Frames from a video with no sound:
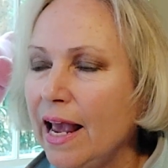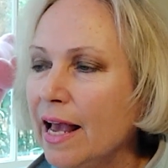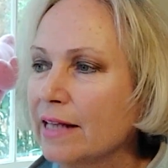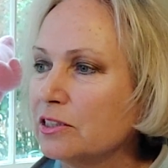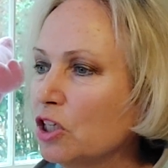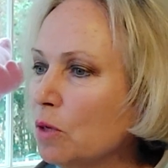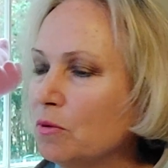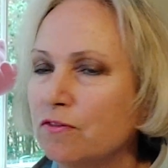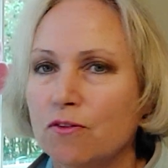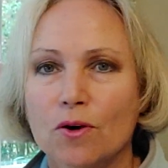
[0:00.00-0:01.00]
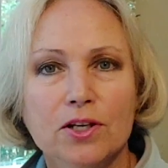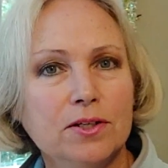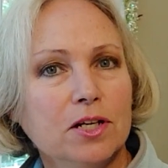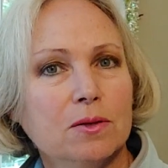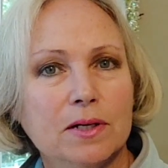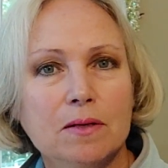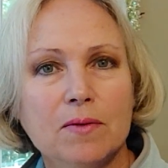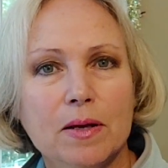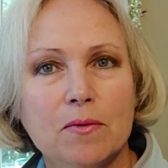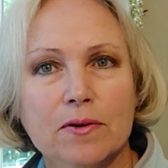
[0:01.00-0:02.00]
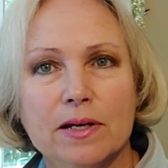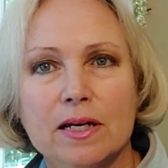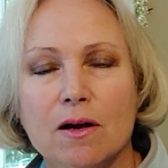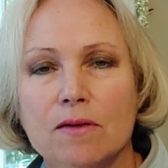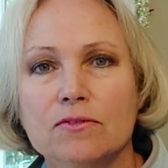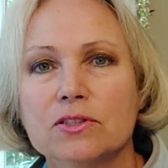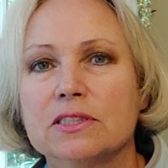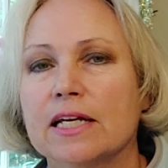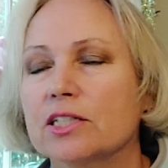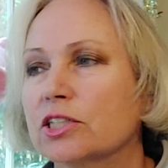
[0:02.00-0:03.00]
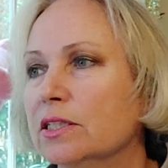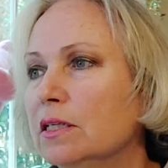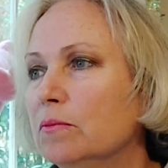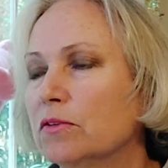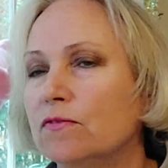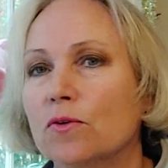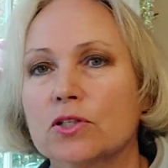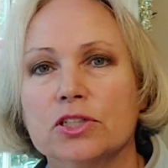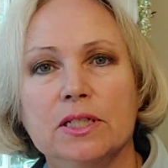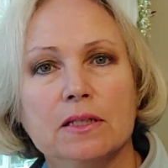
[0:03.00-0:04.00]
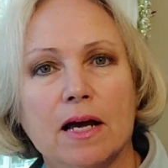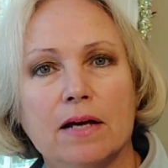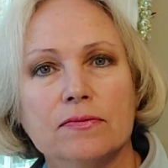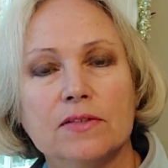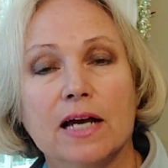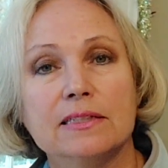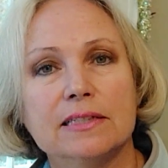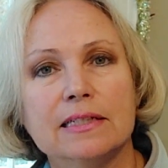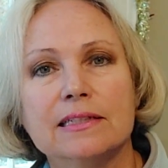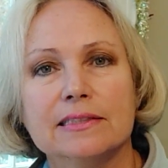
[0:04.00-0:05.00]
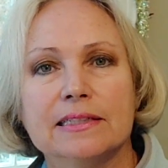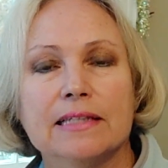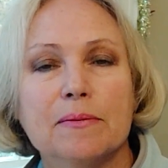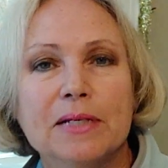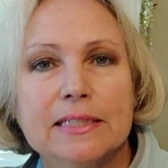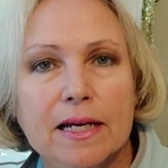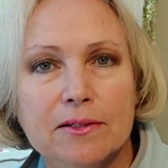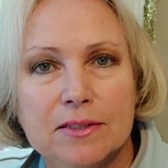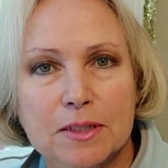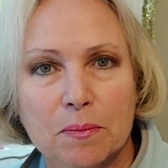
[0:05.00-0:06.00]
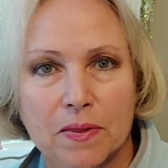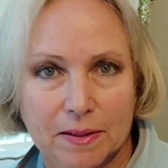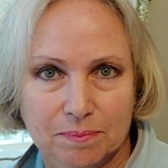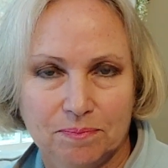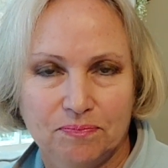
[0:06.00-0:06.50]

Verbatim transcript: And so before you knew it, we were in a conversation. And before she left, I said, Listen, let me tell you something.